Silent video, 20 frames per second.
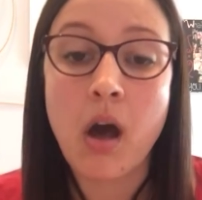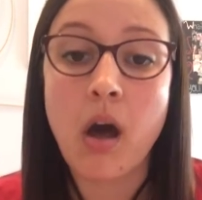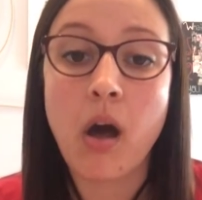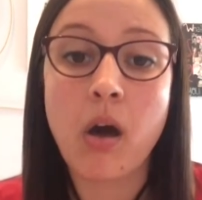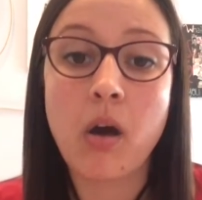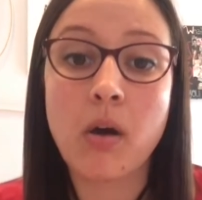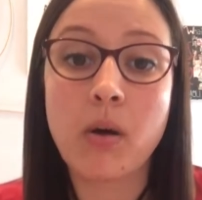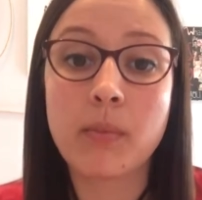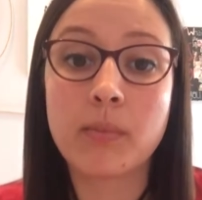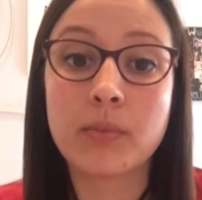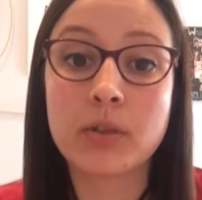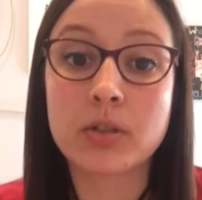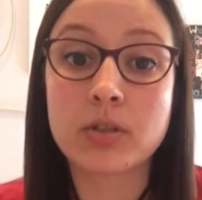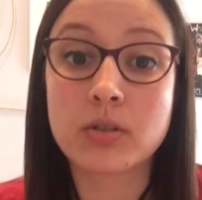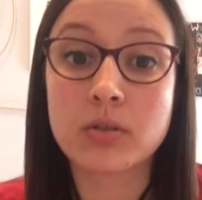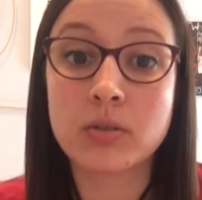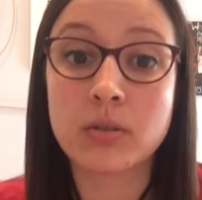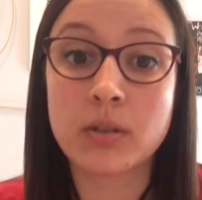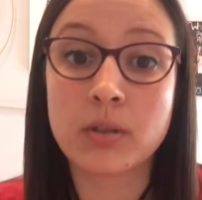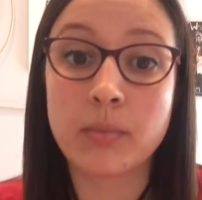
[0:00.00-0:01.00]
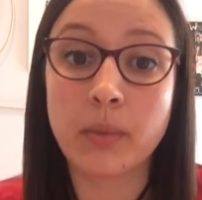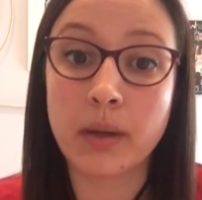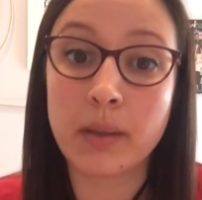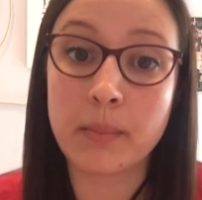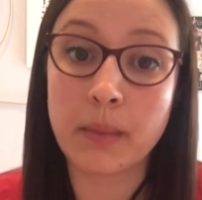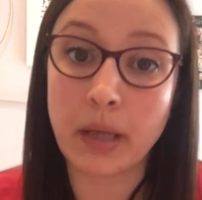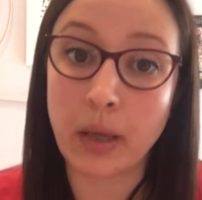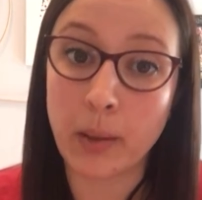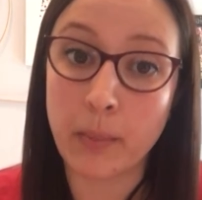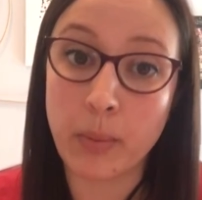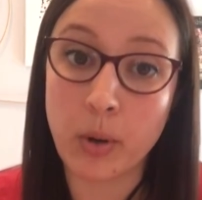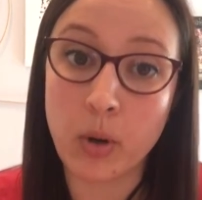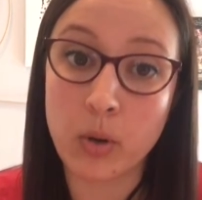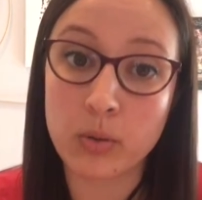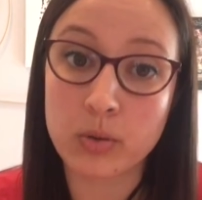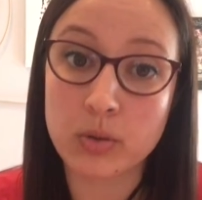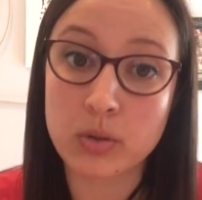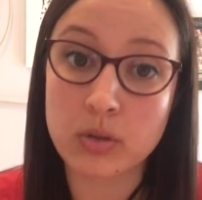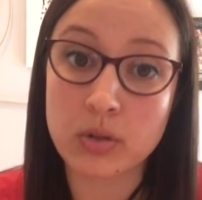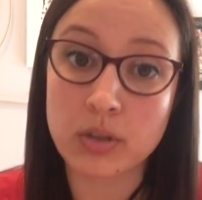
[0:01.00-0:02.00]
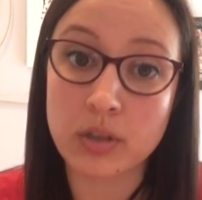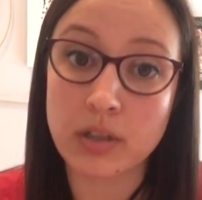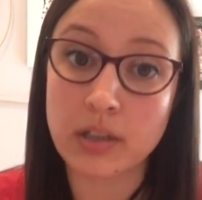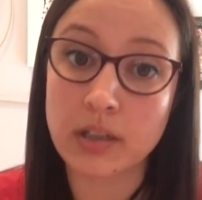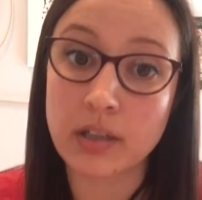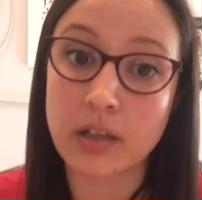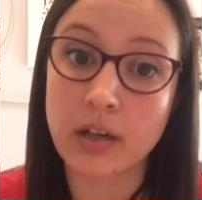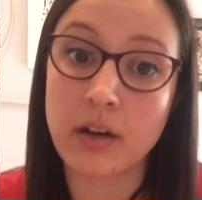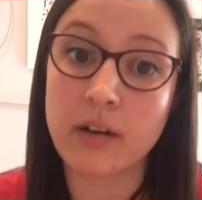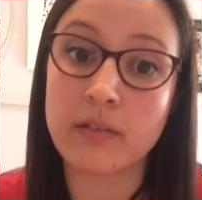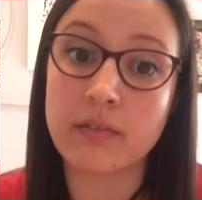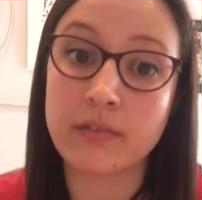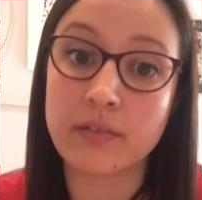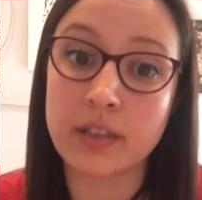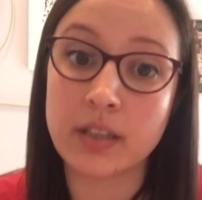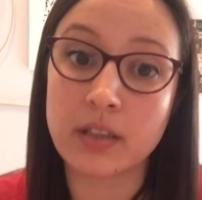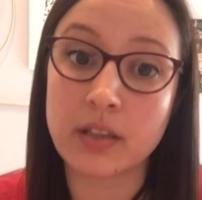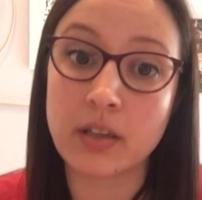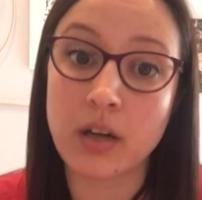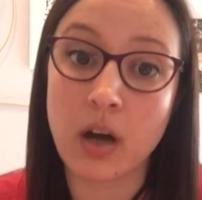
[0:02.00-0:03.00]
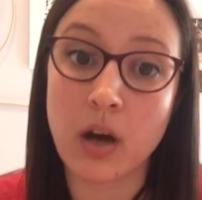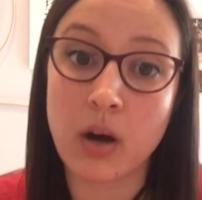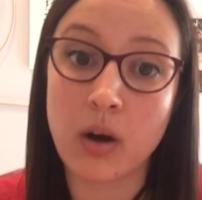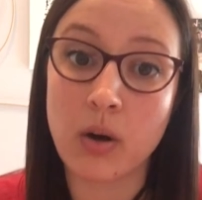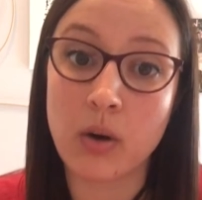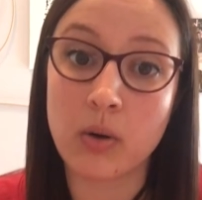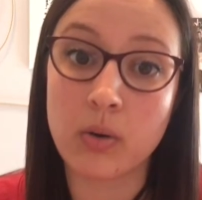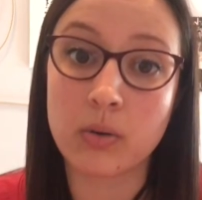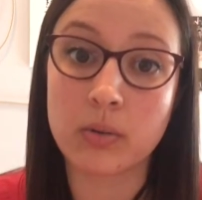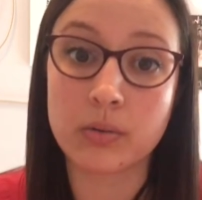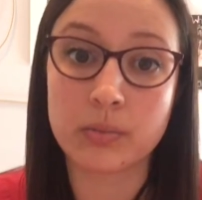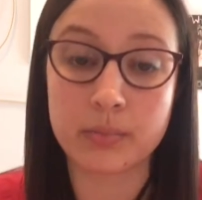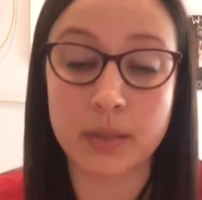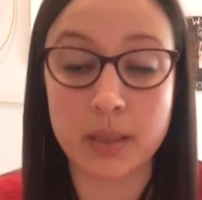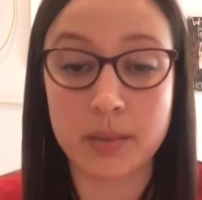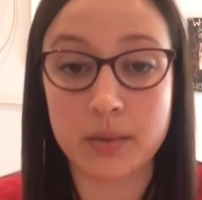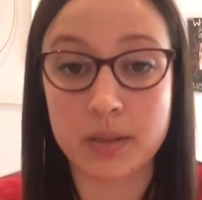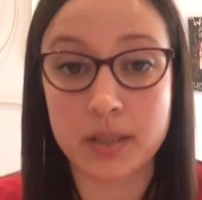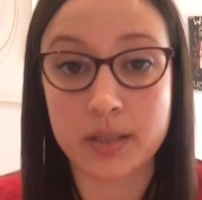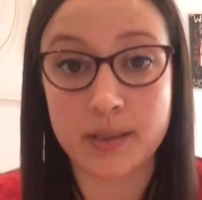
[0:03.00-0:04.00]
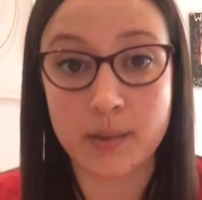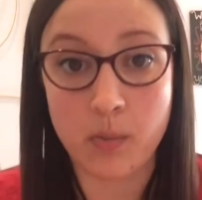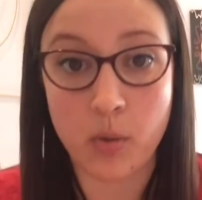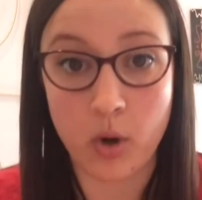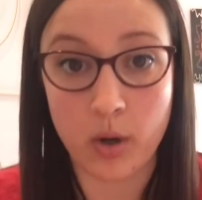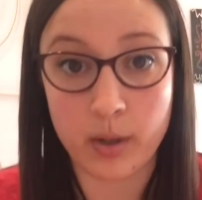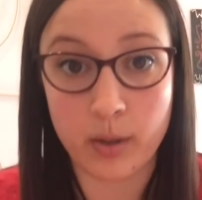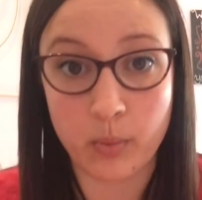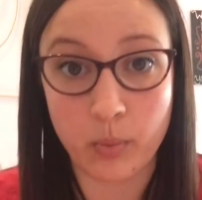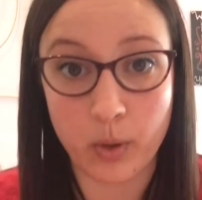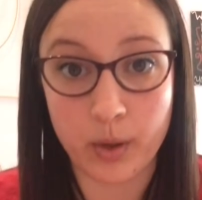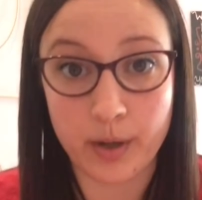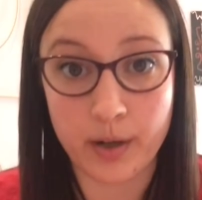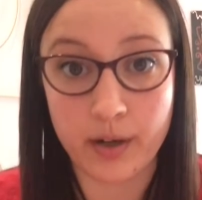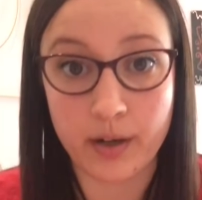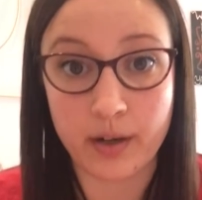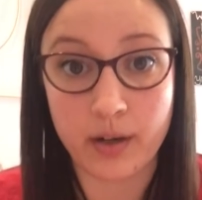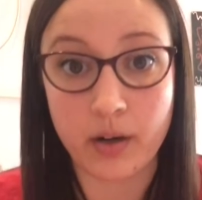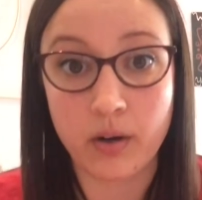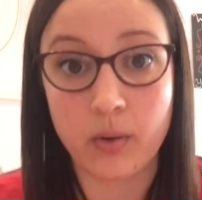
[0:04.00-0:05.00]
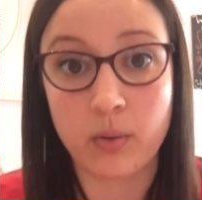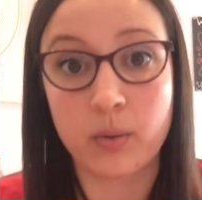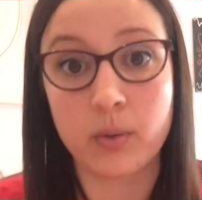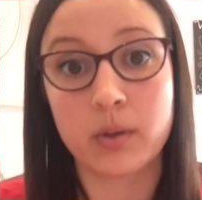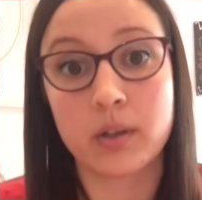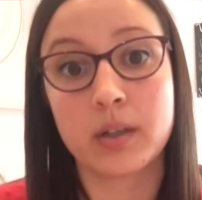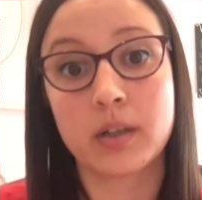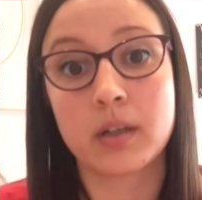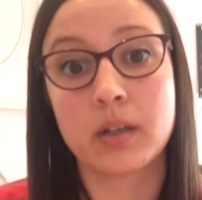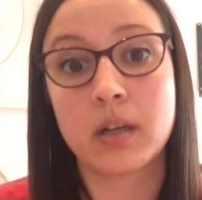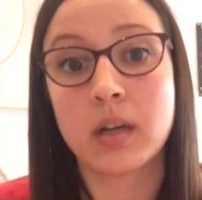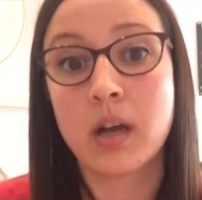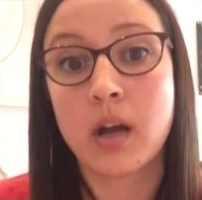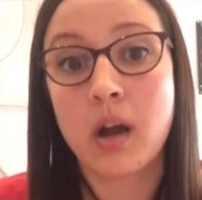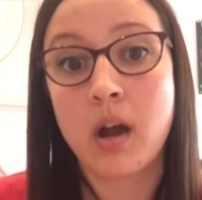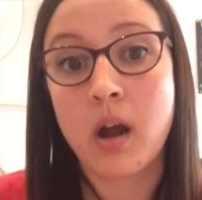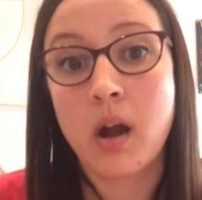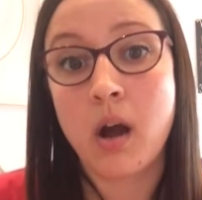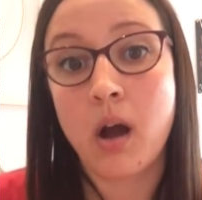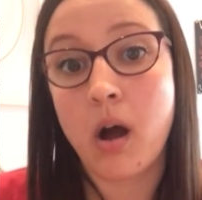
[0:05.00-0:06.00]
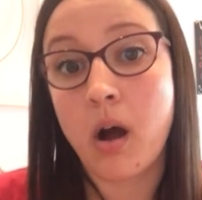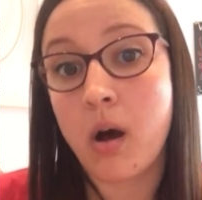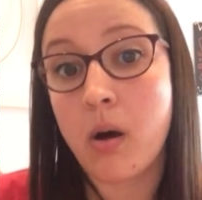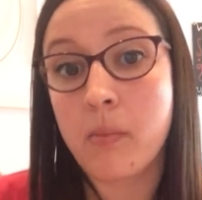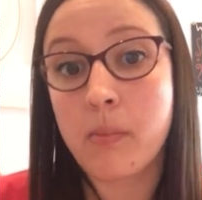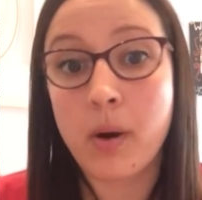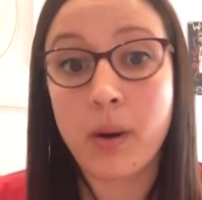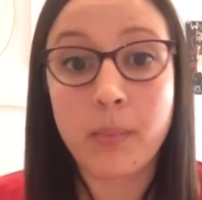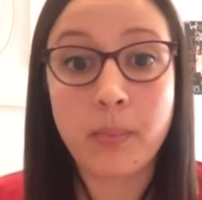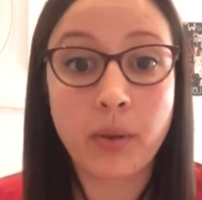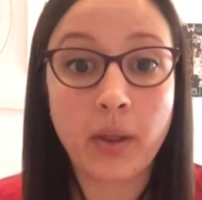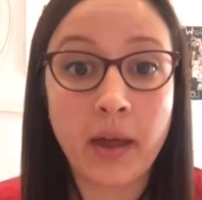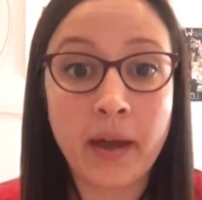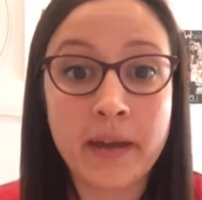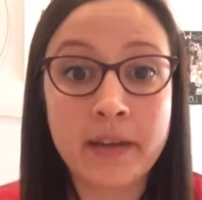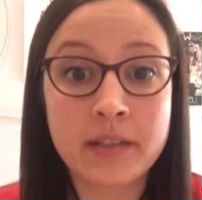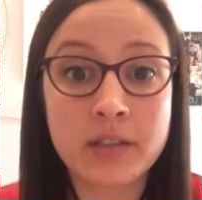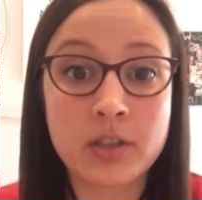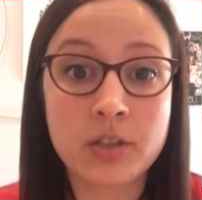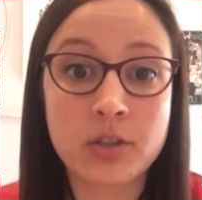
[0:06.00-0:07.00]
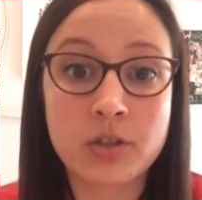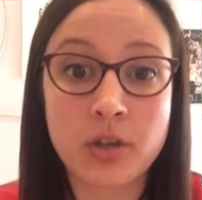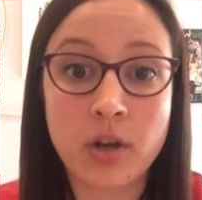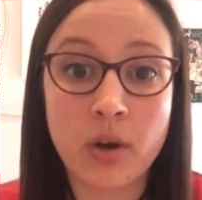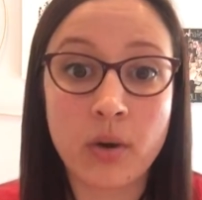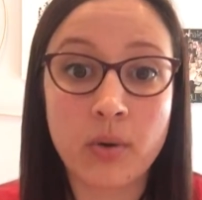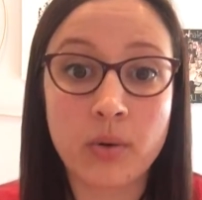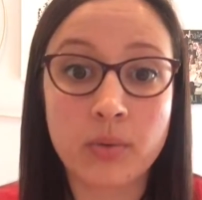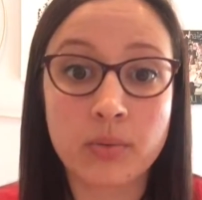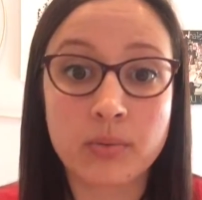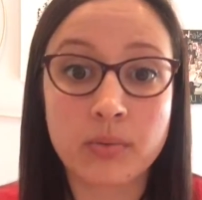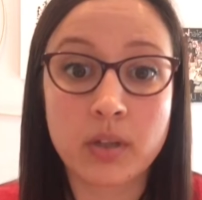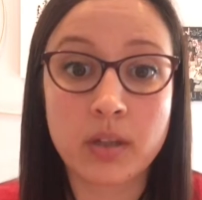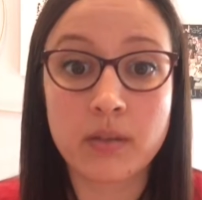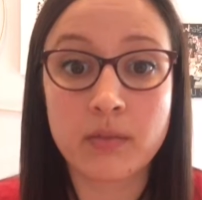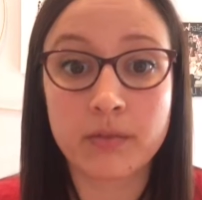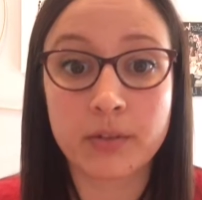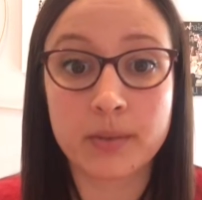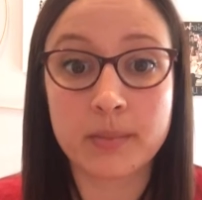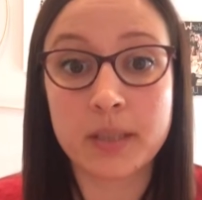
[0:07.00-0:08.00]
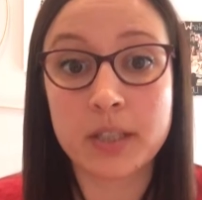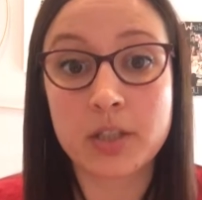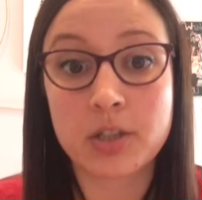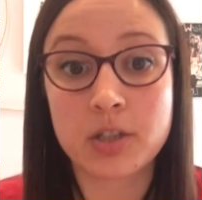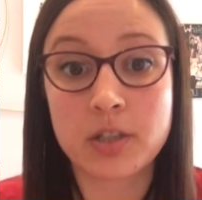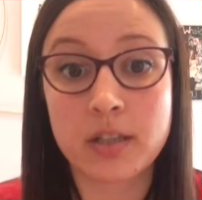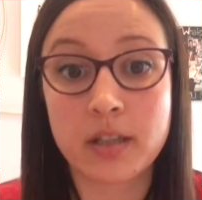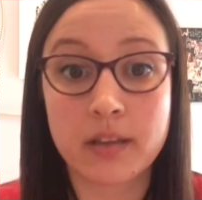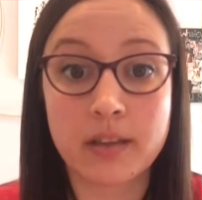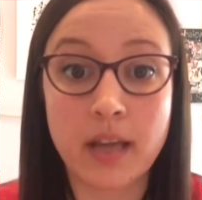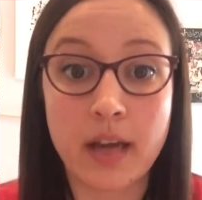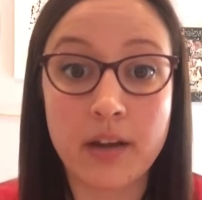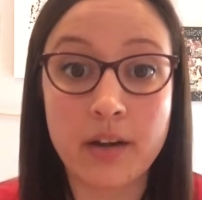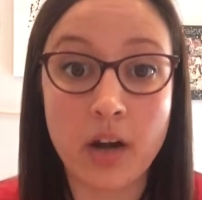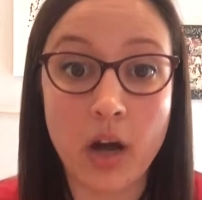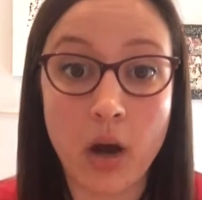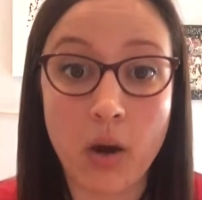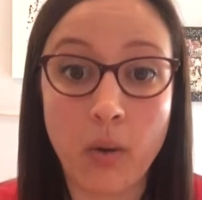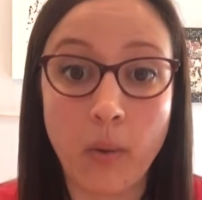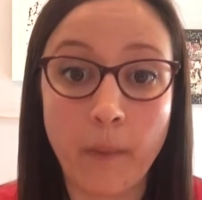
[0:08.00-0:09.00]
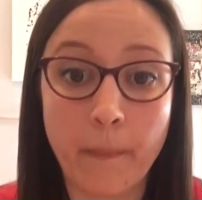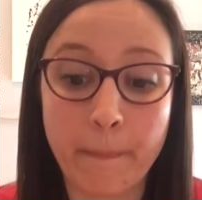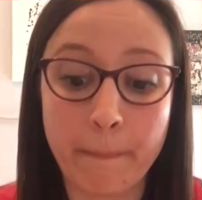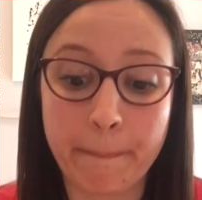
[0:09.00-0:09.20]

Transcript: the student might make a poster, a video, maybe some artwork, or a play to show the information that they know.